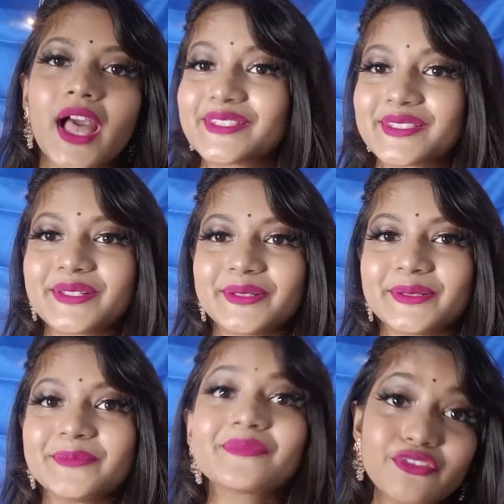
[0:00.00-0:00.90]

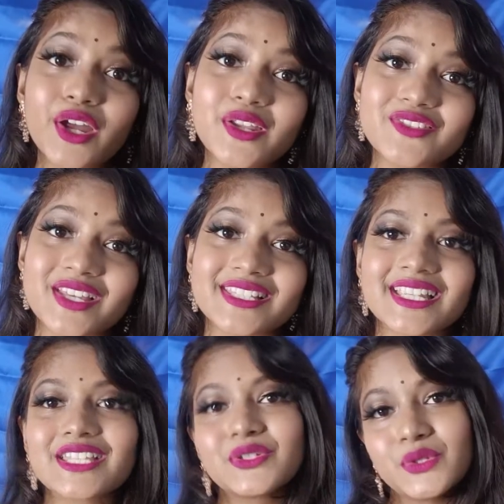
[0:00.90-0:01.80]
So if you're
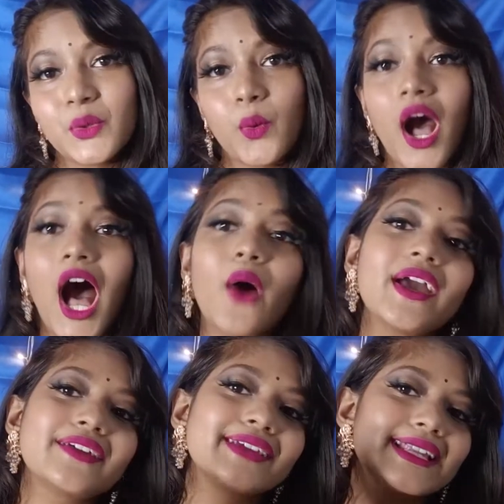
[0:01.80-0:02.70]
interested to know how
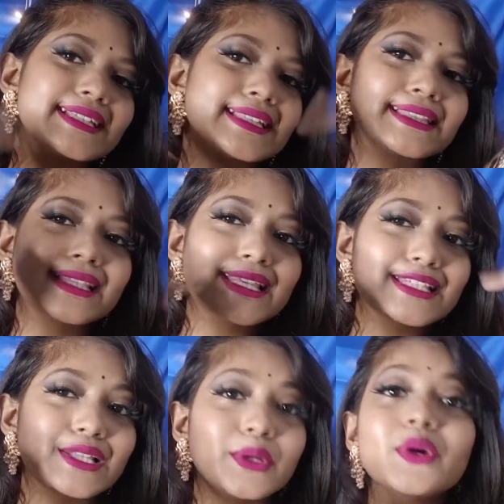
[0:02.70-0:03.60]
I created
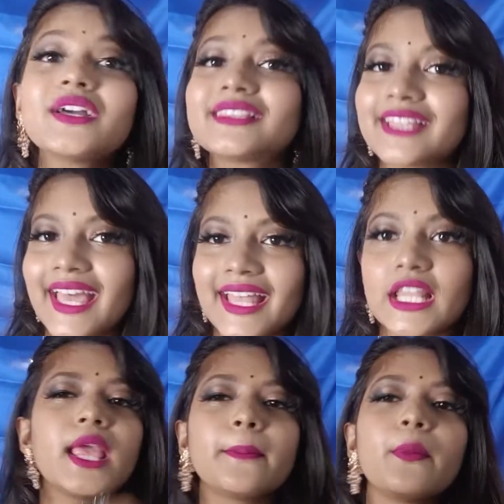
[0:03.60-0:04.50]
this look, then
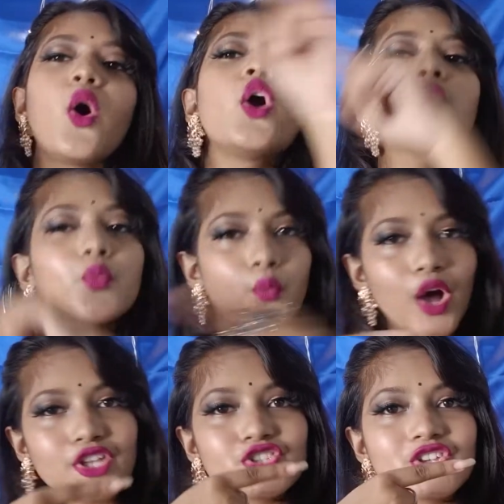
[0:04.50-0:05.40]
keep on
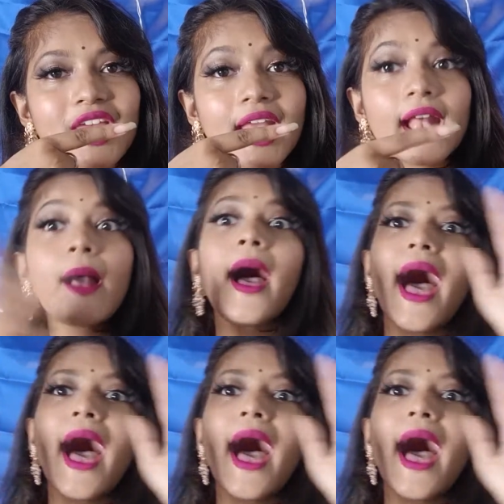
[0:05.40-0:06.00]
watching.